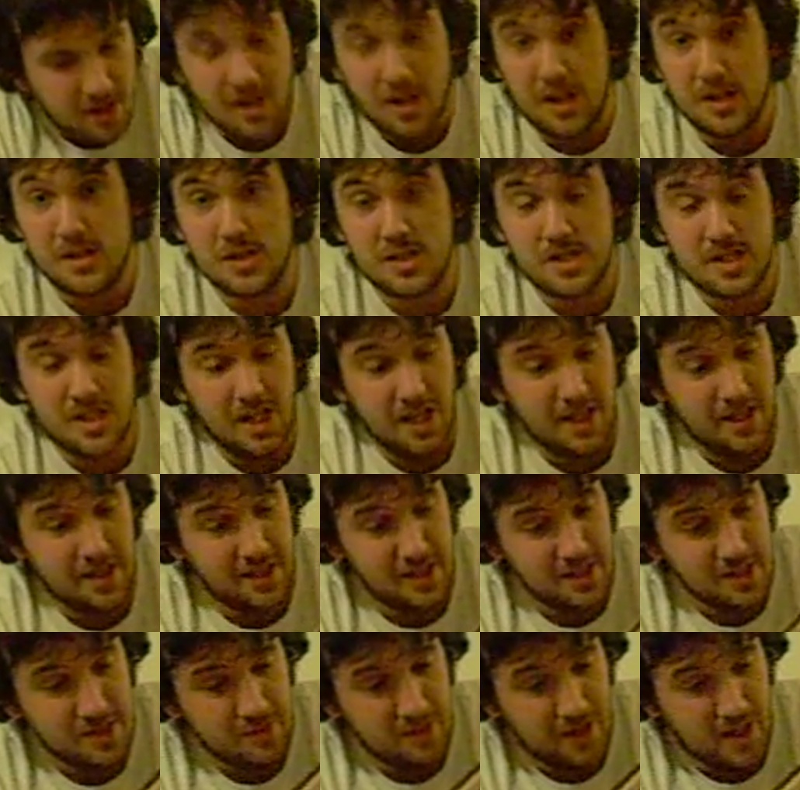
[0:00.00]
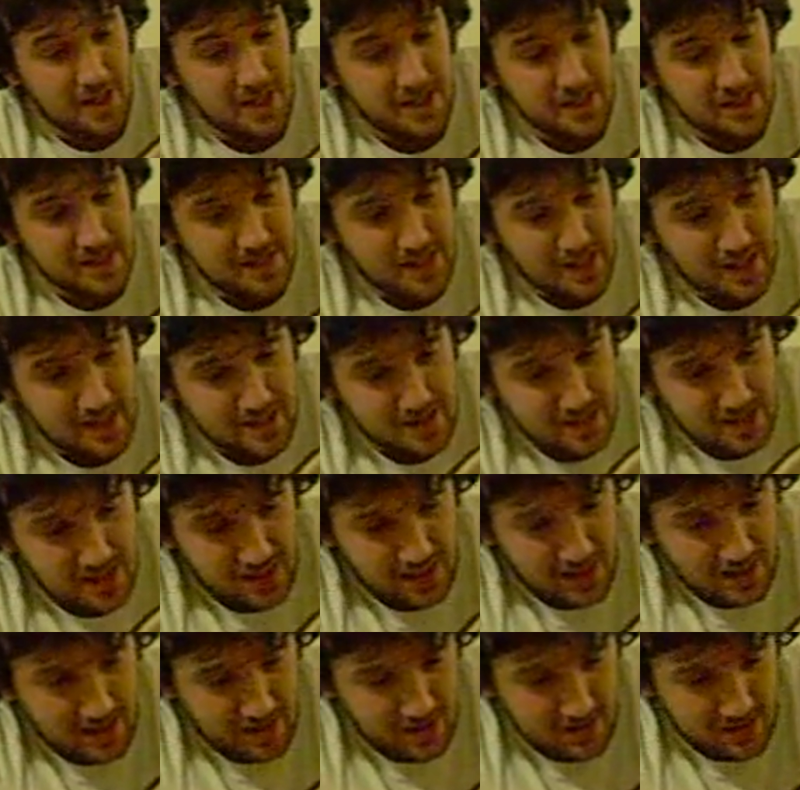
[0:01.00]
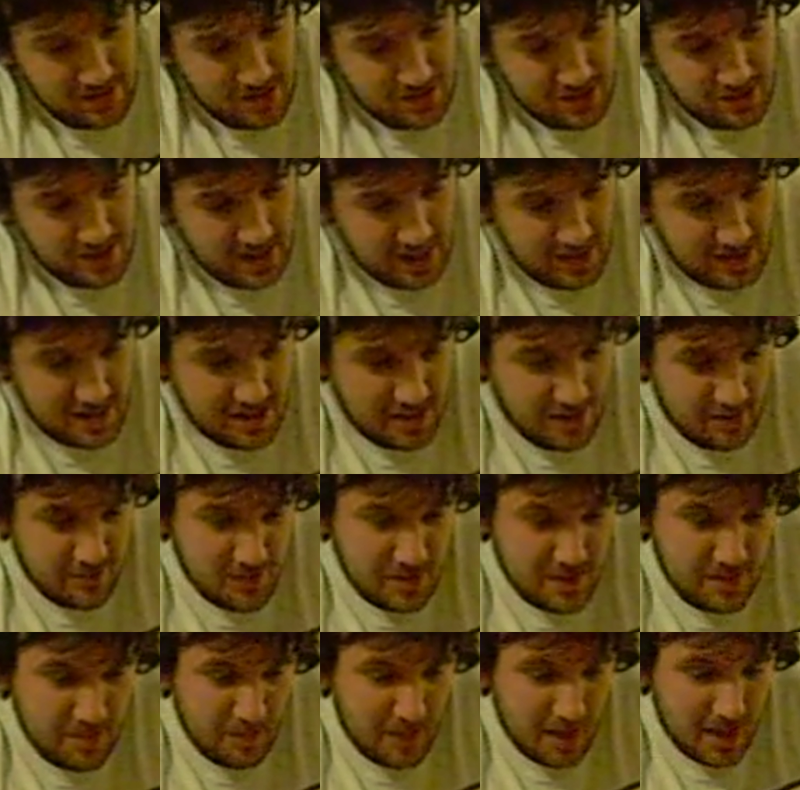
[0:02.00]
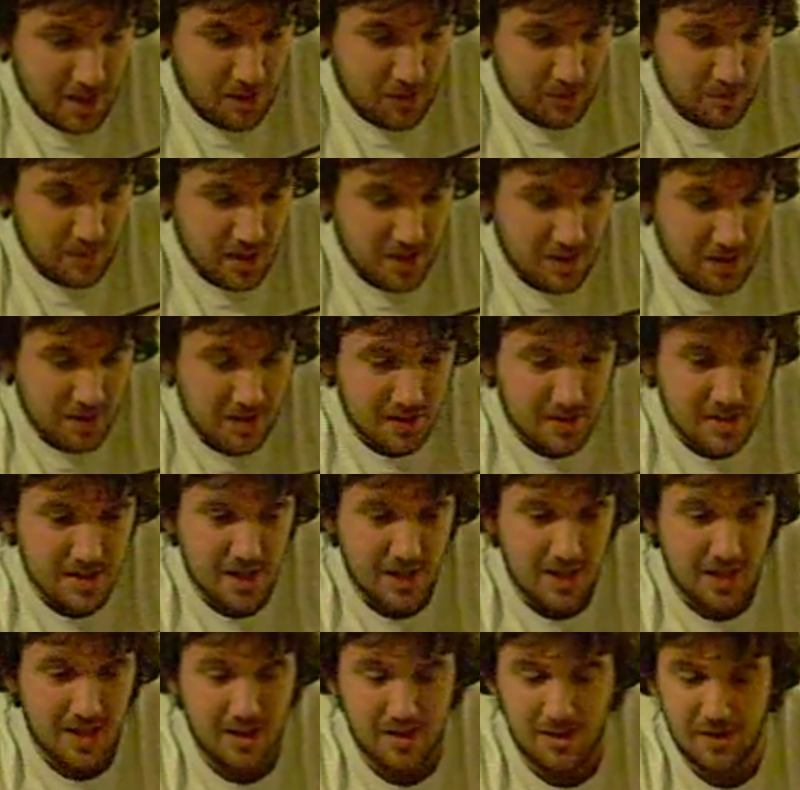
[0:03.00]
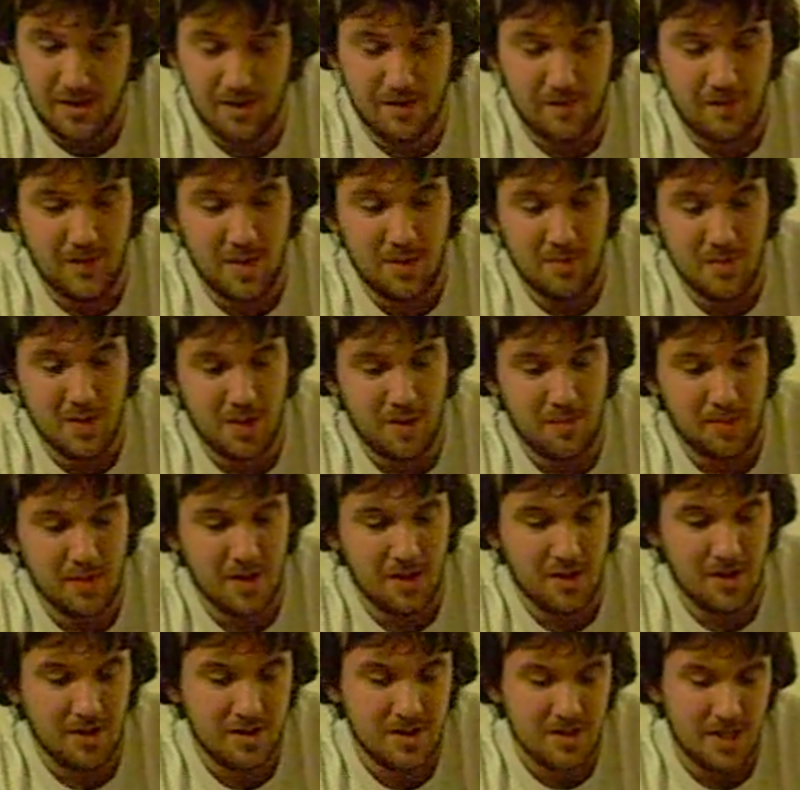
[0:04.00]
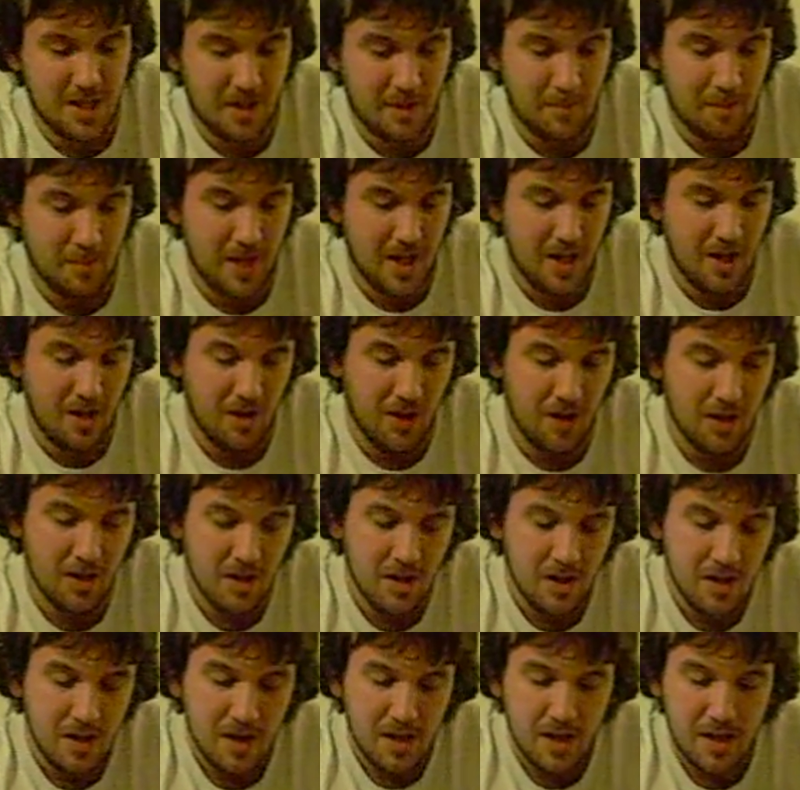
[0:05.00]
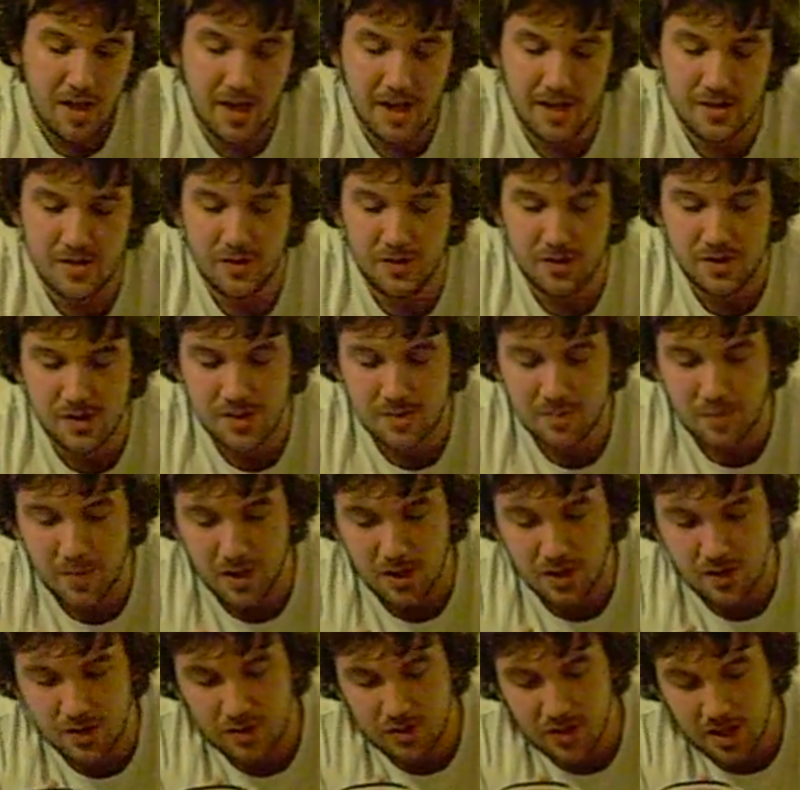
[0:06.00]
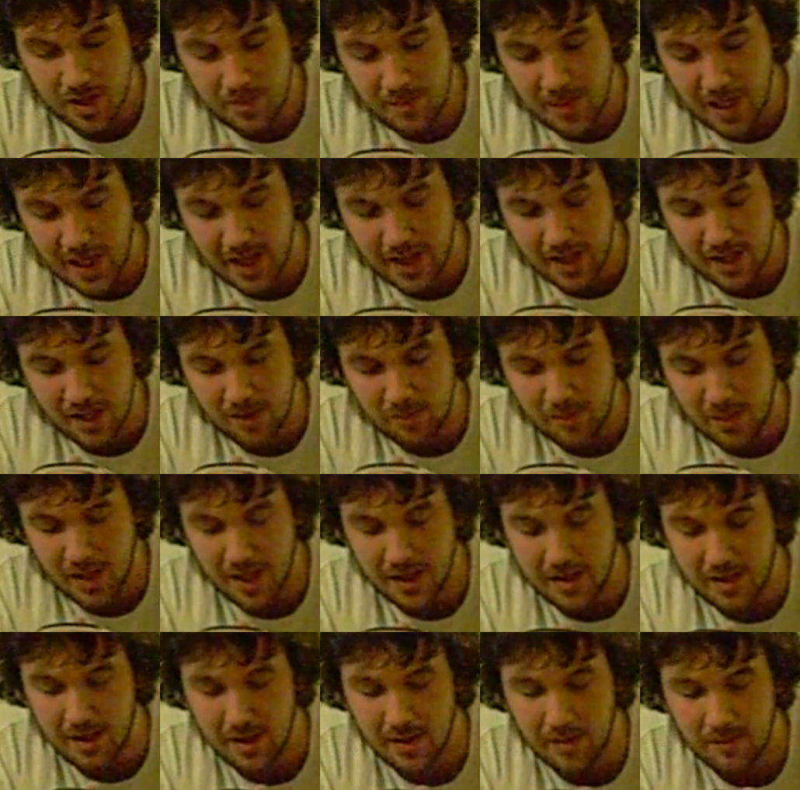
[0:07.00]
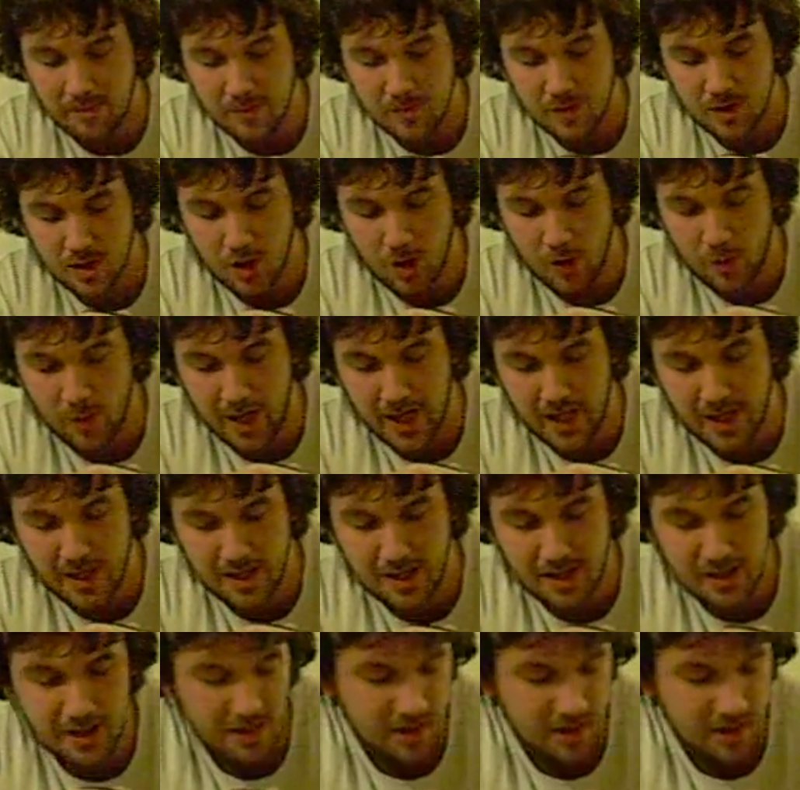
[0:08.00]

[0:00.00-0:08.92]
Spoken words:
I just got this when I hadn't sexed it yet. I was just guessing it was a male, but it looks like, or a female, but it looks like a male. It has little spurs right back here by the cloaca.